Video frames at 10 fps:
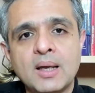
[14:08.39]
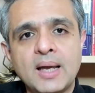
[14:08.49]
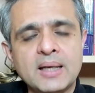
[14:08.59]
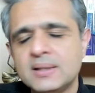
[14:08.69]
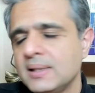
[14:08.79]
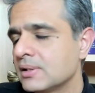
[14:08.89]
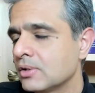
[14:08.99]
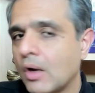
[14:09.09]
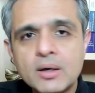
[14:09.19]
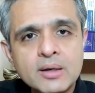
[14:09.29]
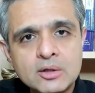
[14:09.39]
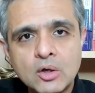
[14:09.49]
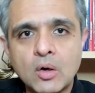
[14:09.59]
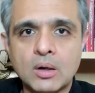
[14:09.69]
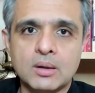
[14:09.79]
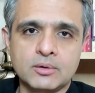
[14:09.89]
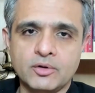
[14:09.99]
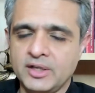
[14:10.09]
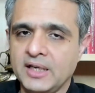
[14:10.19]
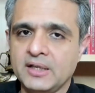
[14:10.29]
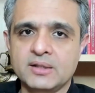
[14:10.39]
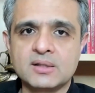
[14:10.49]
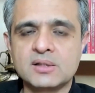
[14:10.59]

And he's not at all gregarious.